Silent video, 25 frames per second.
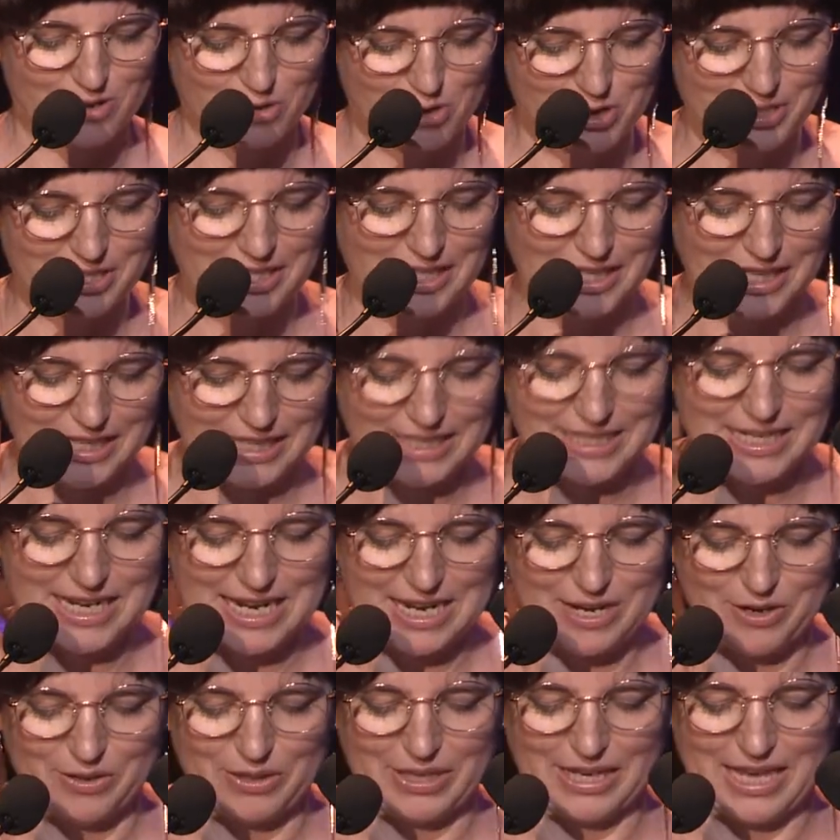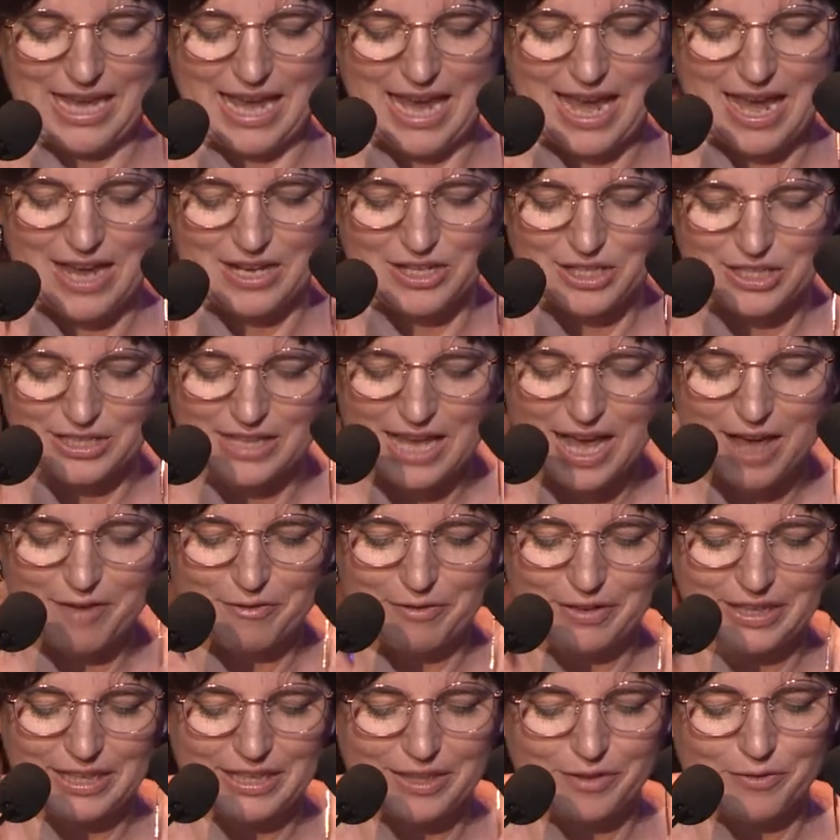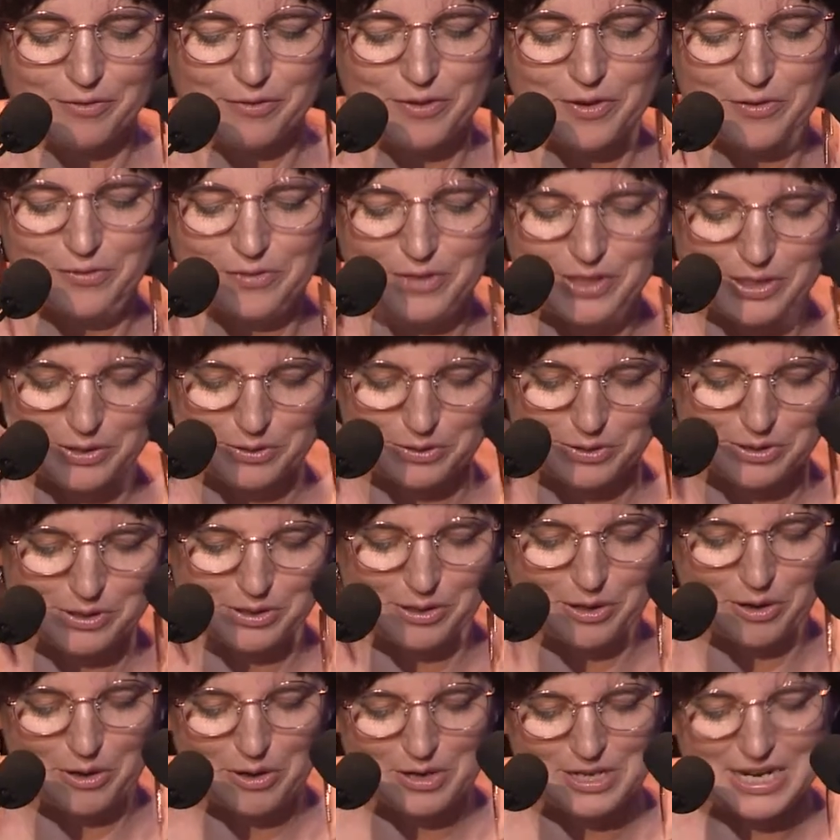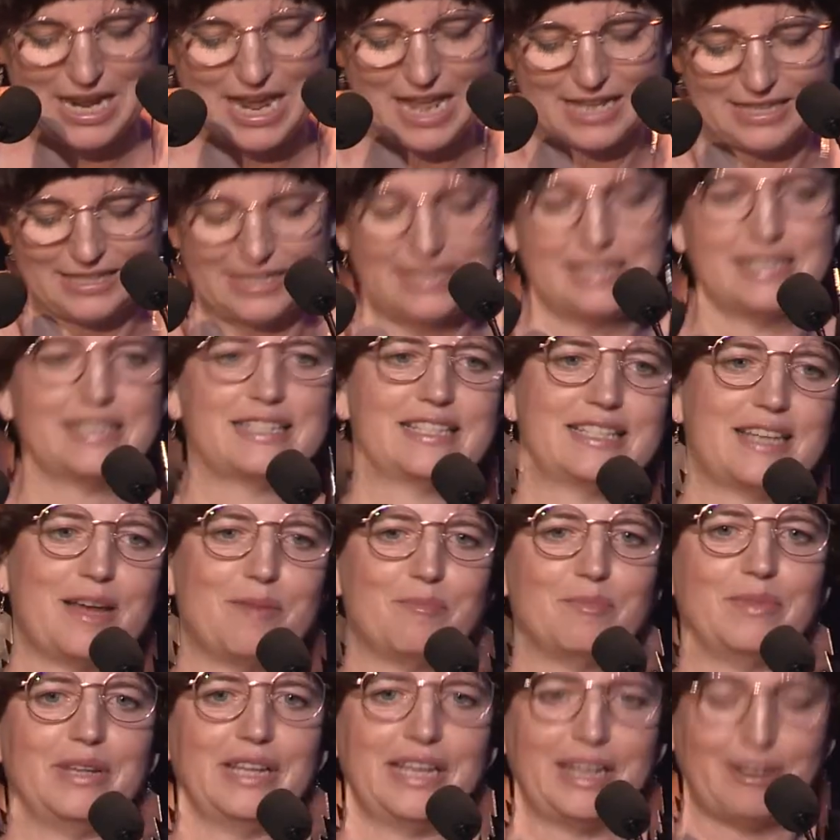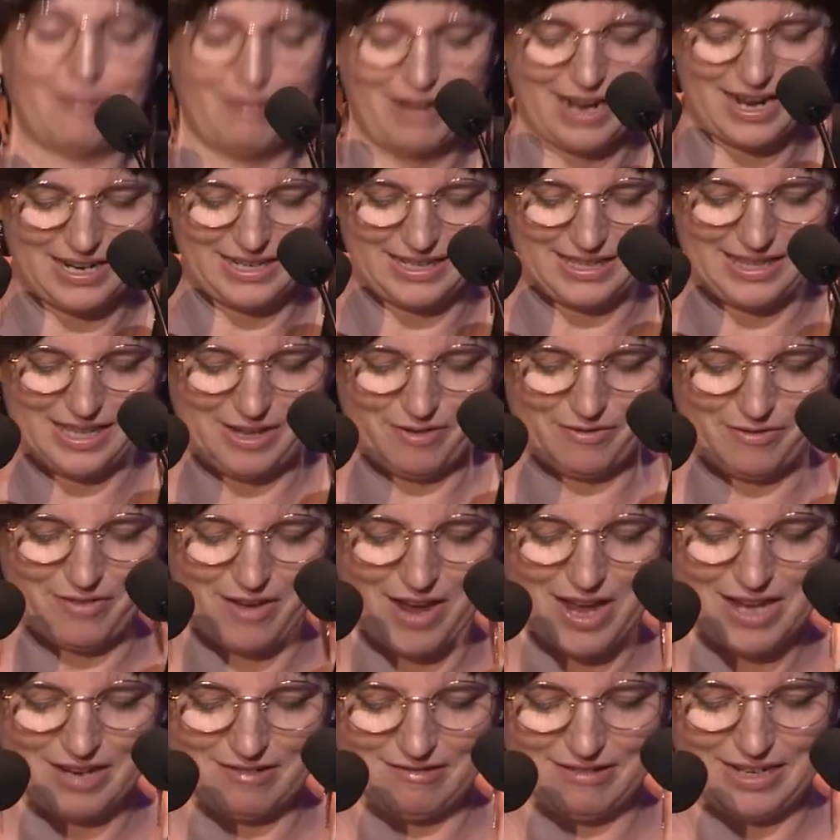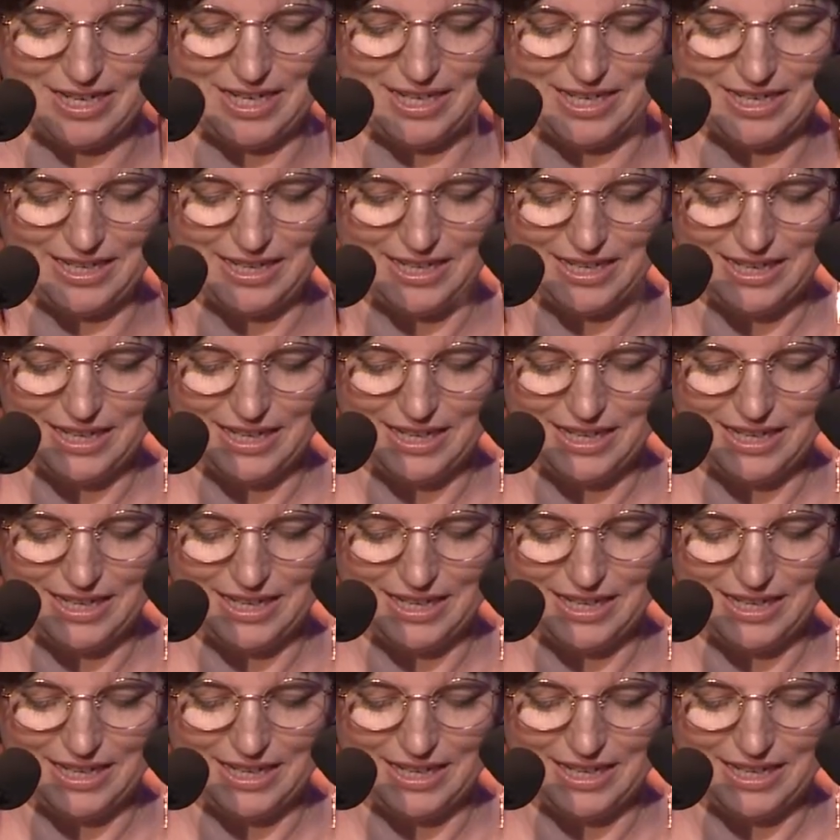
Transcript: nursing a tea on the couch, laughing at the 50 or so dancers stumbling around in their finery.